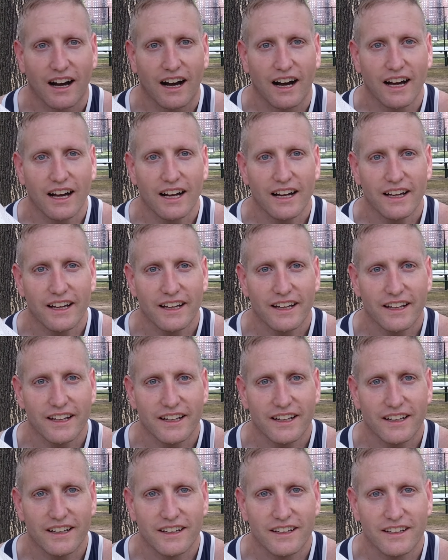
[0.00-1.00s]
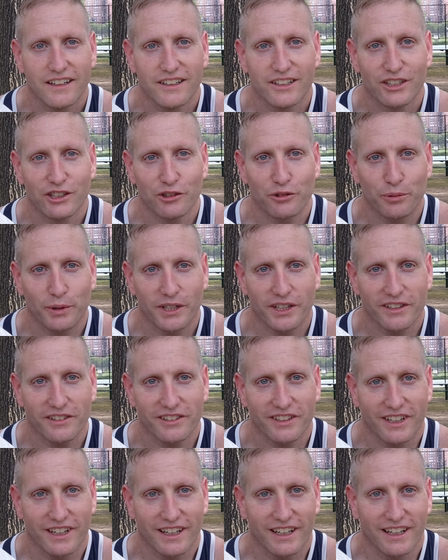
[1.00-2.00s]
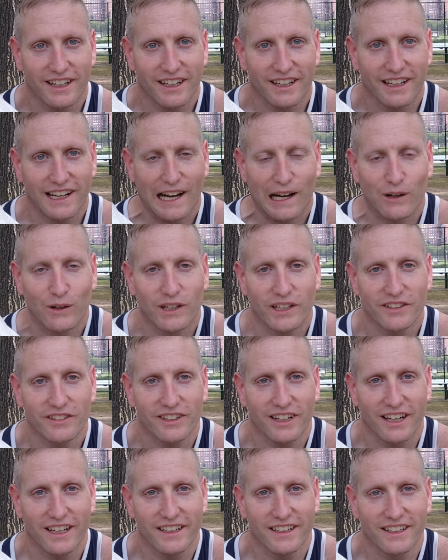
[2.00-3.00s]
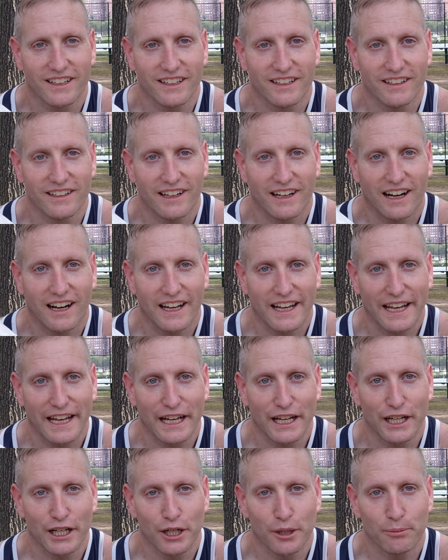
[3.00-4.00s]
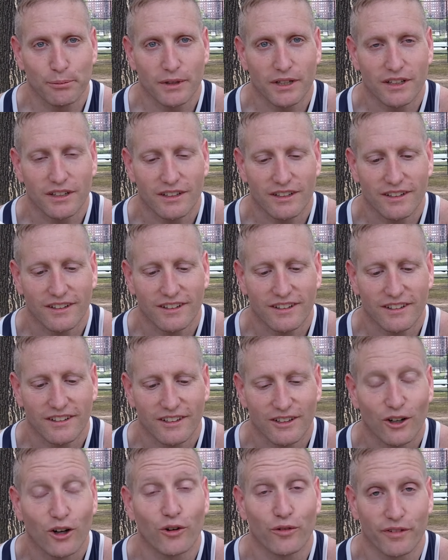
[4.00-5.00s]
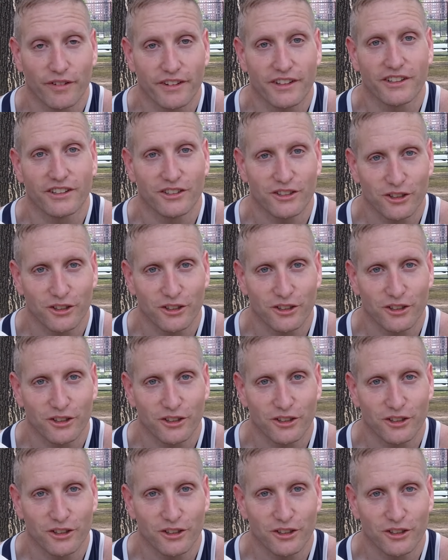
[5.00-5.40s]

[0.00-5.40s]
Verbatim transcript: I just want to say how excited I am over this